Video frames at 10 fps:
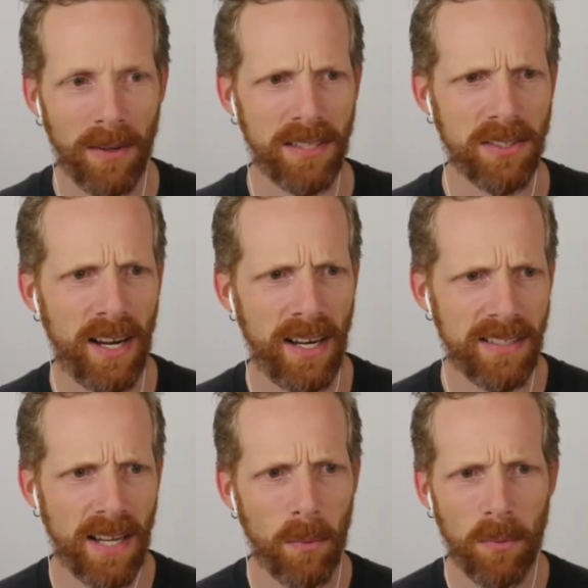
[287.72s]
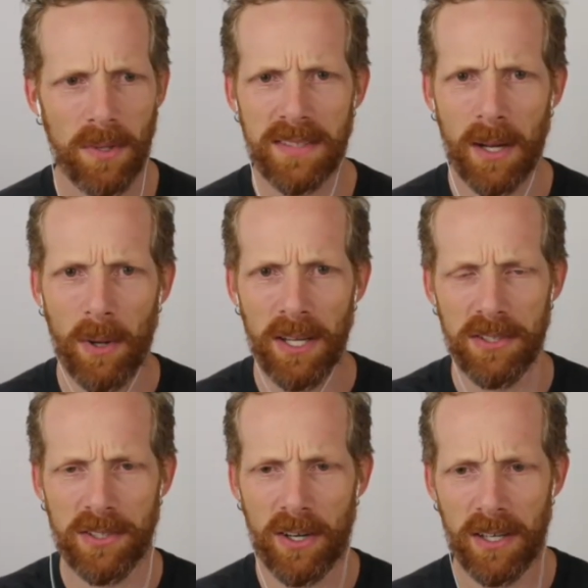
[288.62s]
great. Is that is that why you
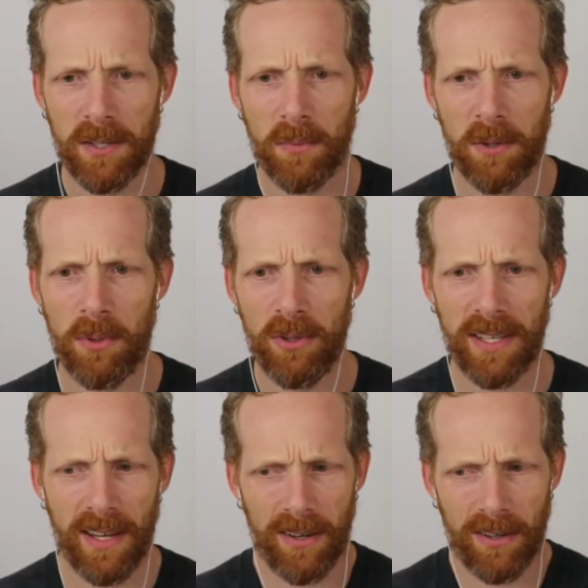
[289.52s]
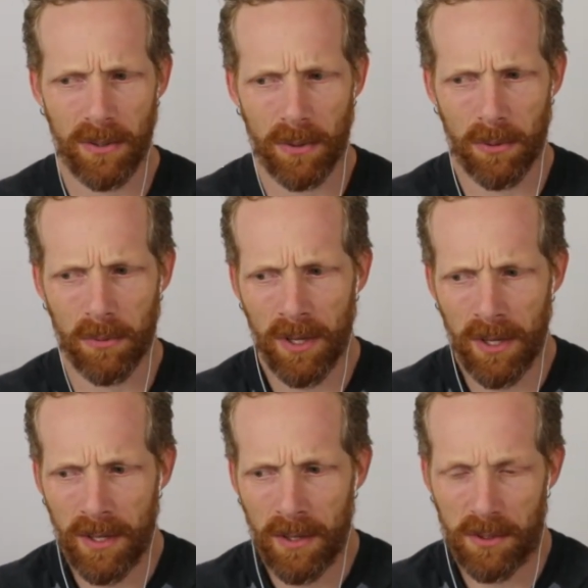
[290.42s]
started with Beauty Counter, or
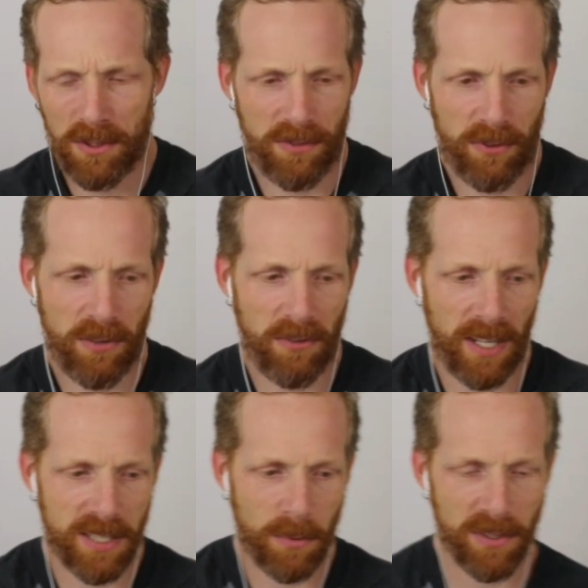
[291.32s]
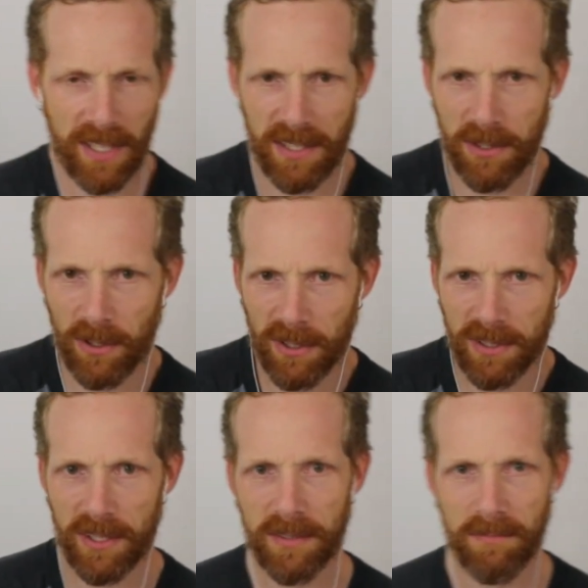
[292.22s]
for the flexible schedule, or is
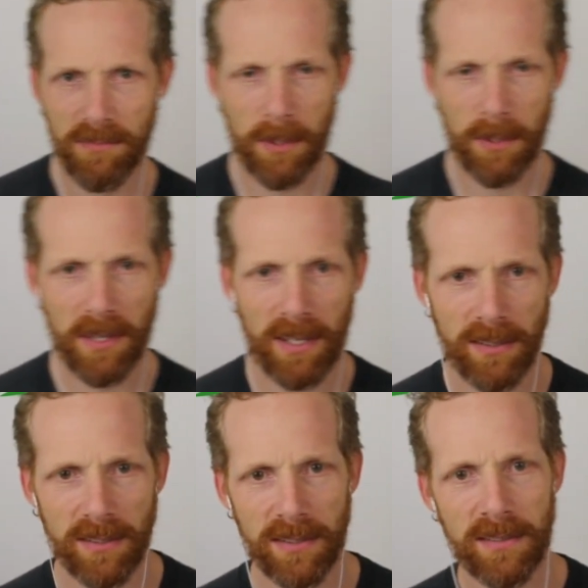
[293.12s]
there something else?